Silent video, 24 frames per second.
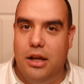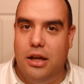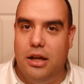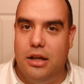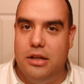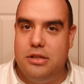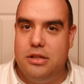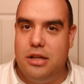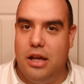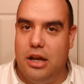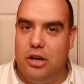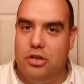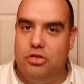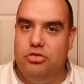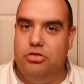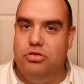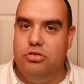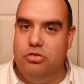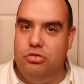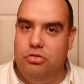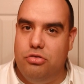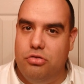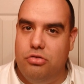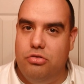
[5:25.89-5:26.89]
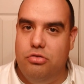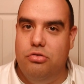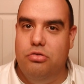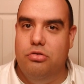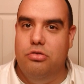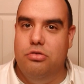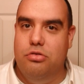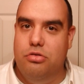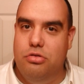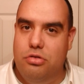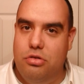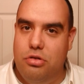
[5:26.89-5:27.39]
It's like
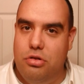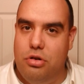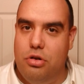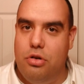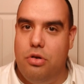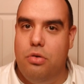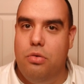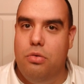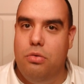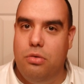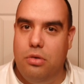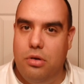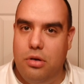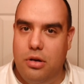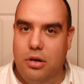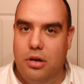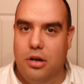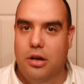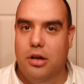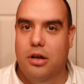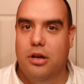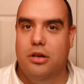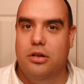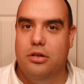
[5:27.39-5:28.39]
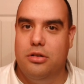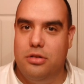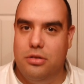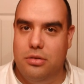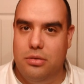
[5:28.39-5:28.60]
1,